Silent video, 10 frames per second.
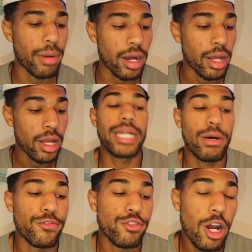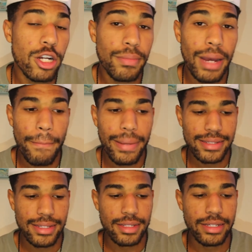But yeah, we've talked about
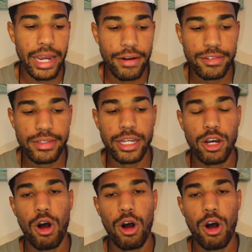basically everything,